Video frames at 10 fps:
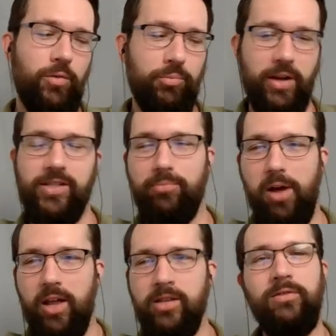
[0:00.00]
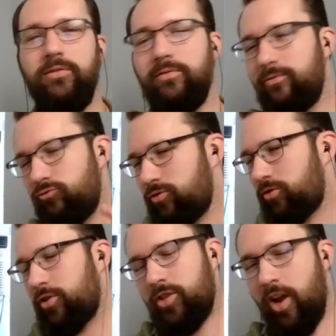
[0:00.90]
You press the button,
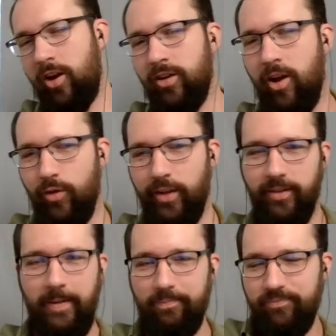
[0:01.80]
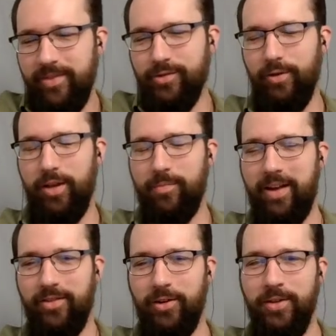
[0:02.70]
just start going. Doesn't really
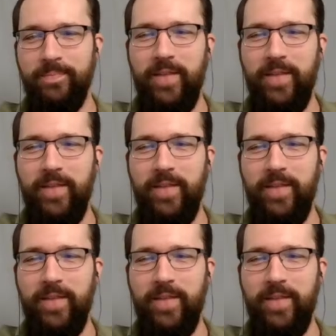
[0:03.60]
matter though.